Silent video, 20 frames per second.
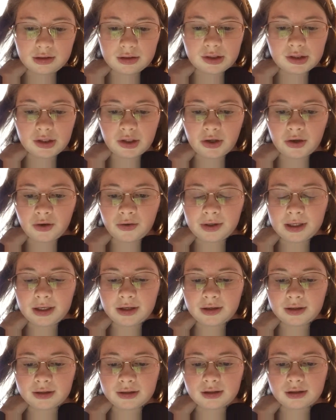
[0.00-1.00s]
So
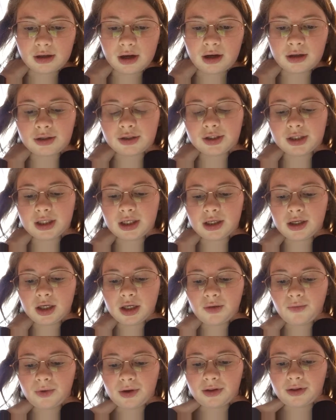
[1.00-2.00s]
here's
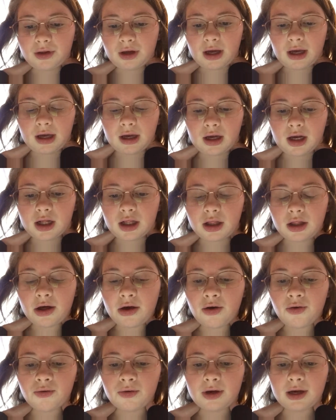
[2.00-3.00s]
Sanji with a
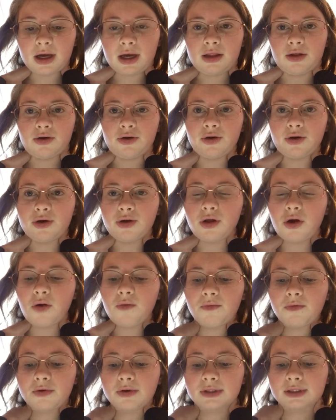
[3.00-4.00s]
cloak and a hood
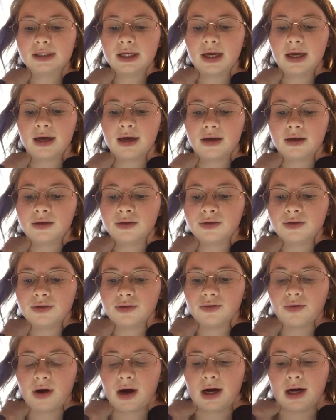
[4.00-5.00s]
over his head
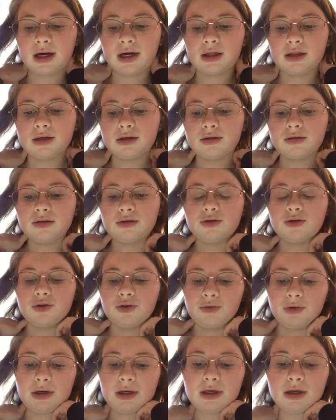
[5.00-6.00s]
to hide
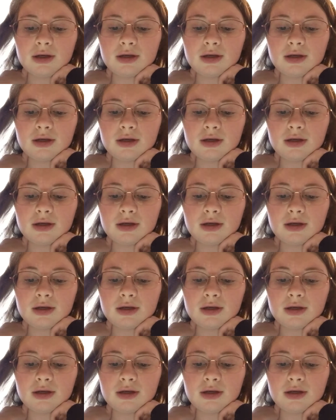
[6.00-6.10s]
who he